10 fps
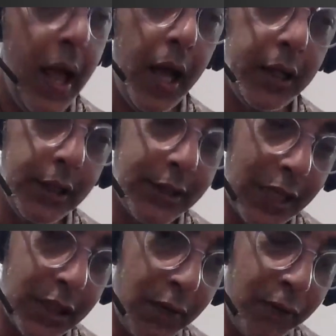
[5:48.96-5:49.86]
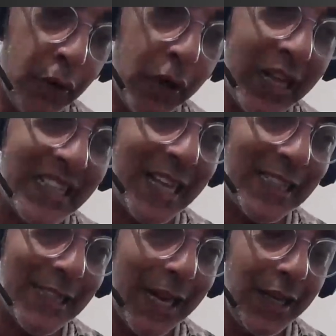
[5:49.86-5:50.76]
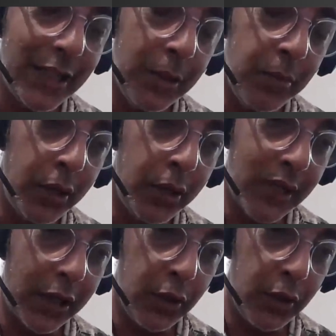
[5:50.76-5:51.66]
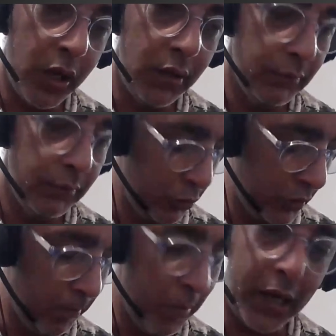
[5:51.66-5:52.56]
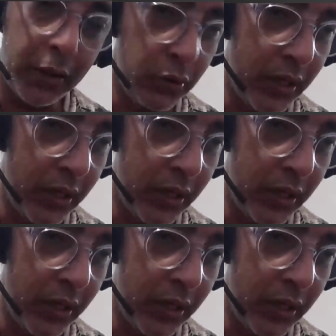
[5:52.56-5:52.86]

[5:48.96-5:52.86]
And then section 4 is exactly similar to section 1. You come back to